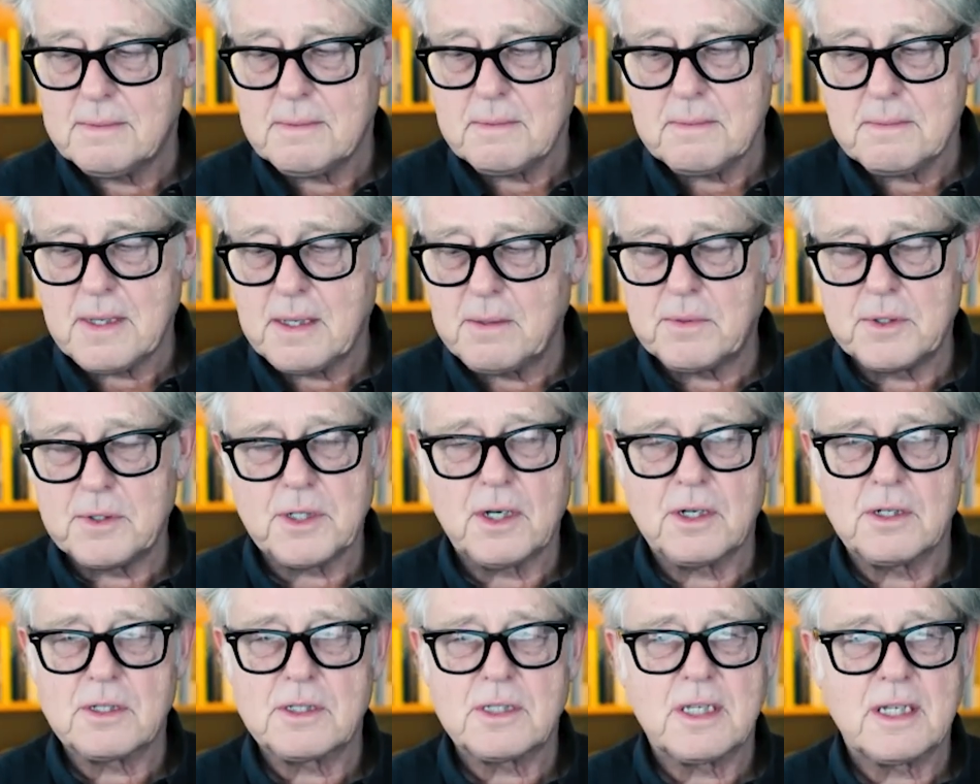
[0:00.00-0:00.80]
he was
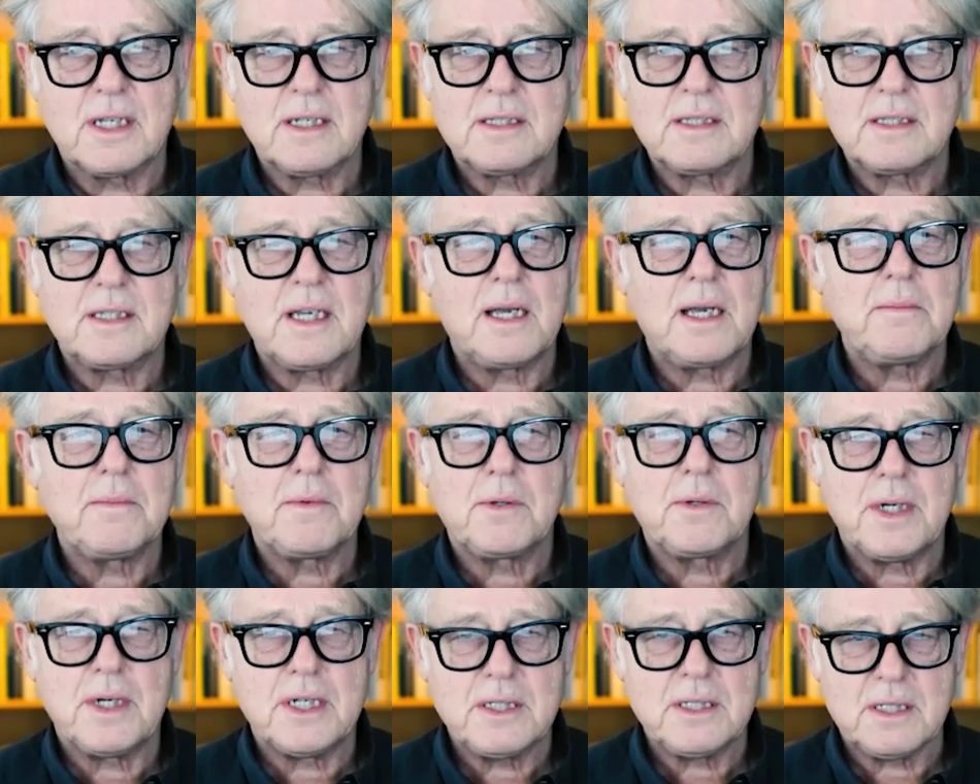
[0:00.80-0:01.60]
asked that same
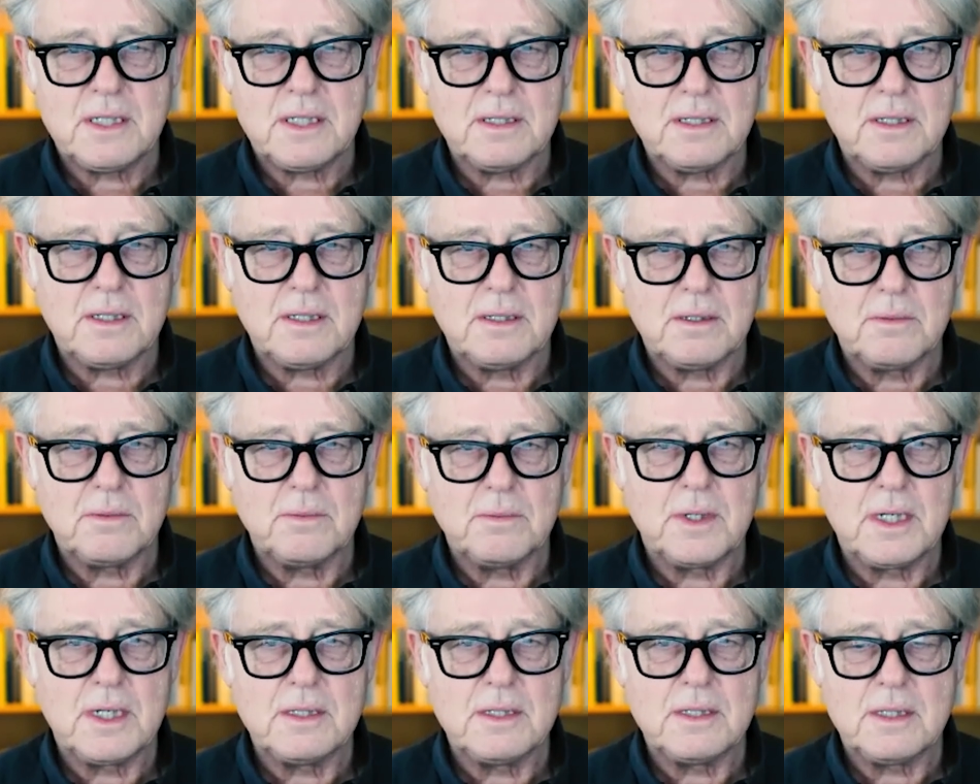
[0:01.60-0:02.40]
question. You know,
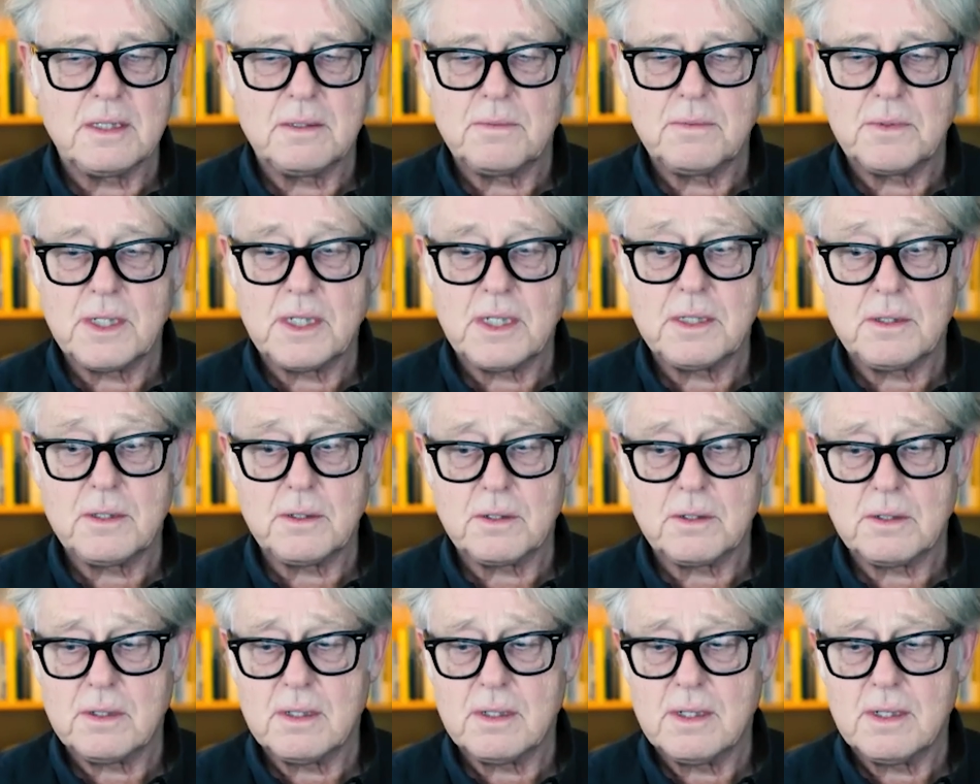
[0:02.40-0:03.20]
what is what is
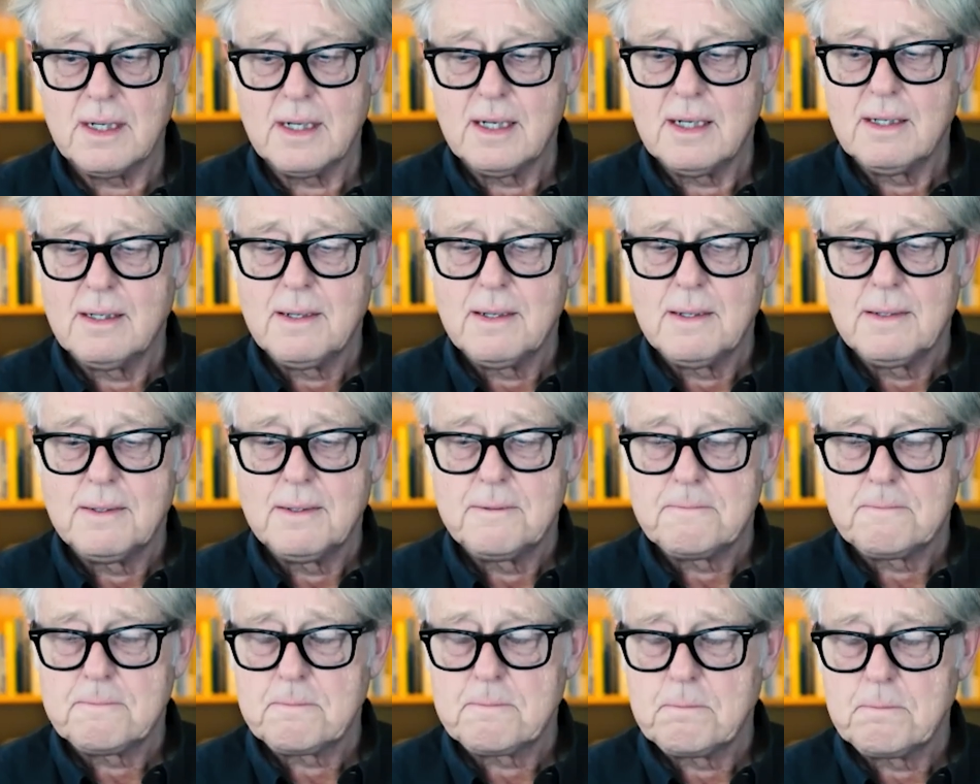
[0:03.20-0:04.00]
your
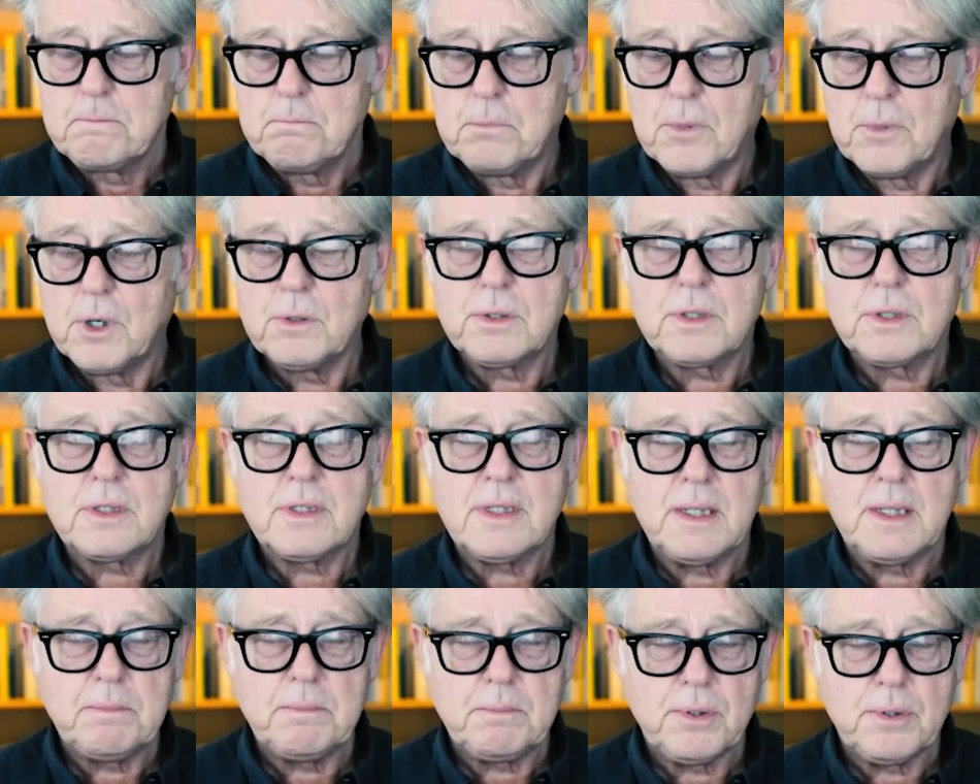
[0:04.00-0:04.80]
most
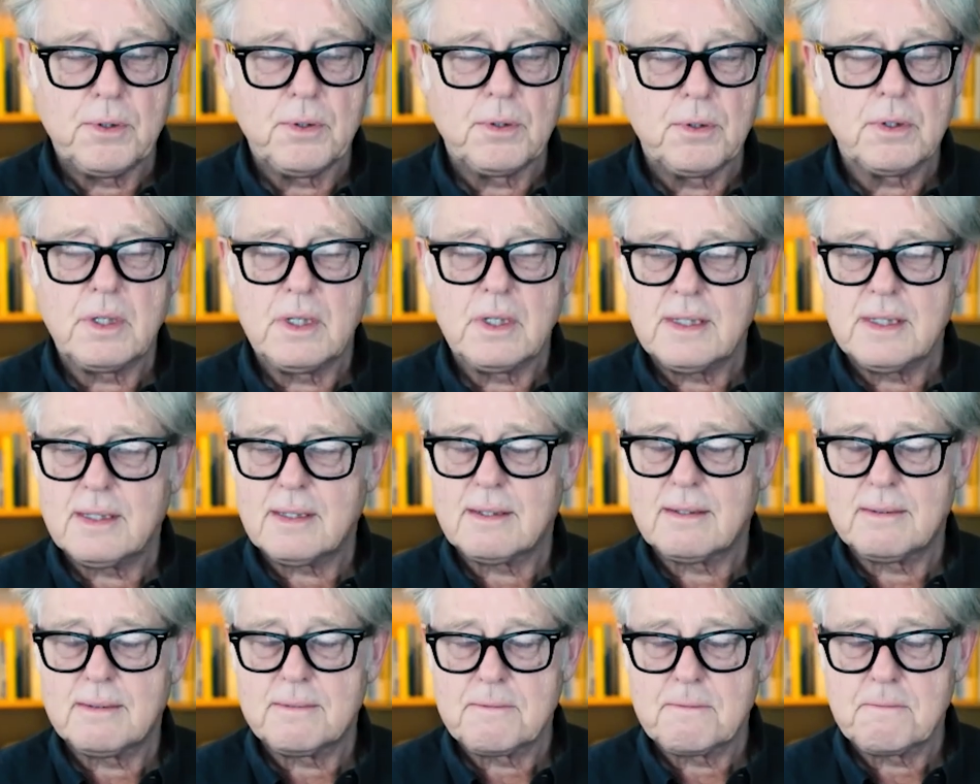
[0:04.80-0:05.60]

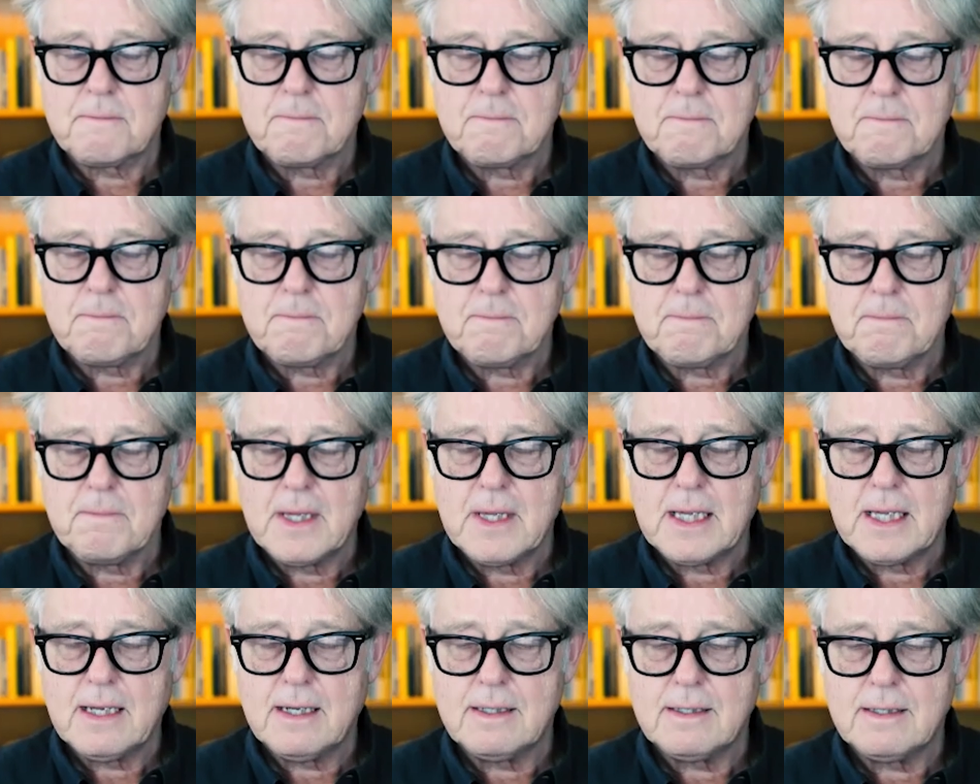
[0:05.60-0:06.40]
important
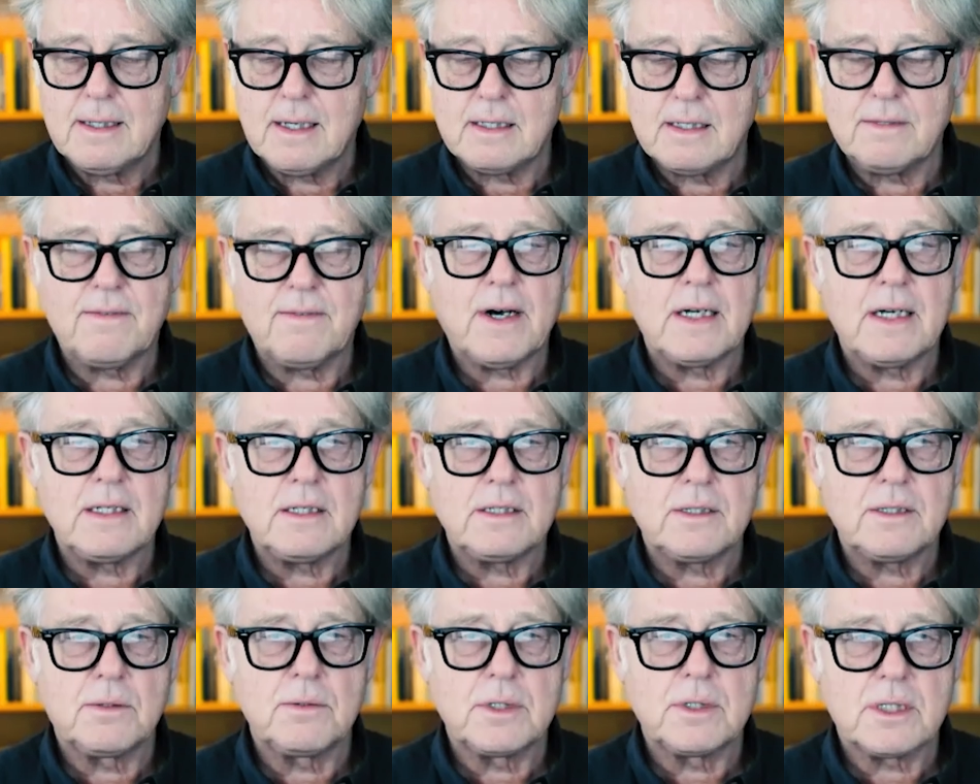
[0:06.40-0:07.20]
advice
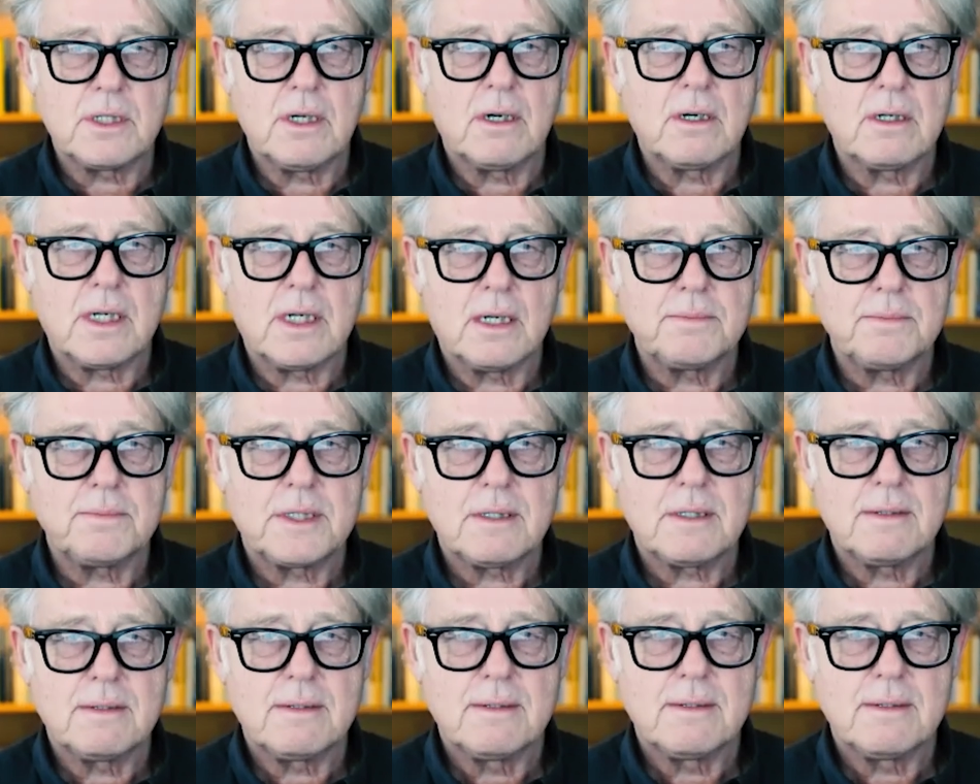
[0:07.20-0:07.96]
to startups?